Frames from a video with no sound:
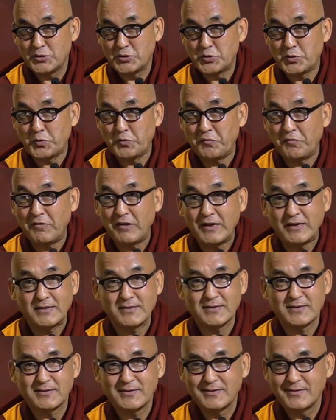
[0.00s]
to
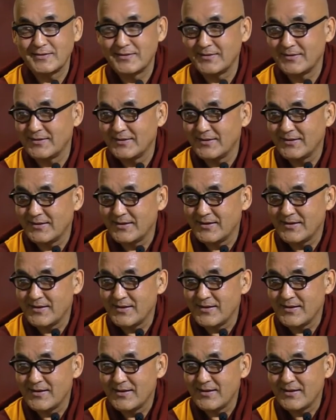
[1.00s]
fix
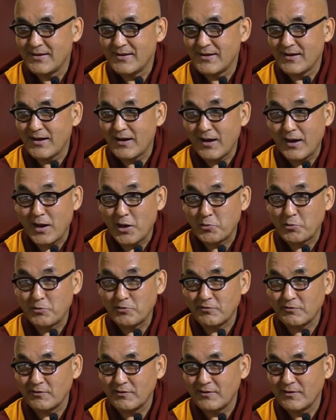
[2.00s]

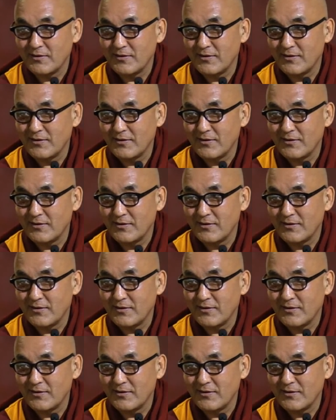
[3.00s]
our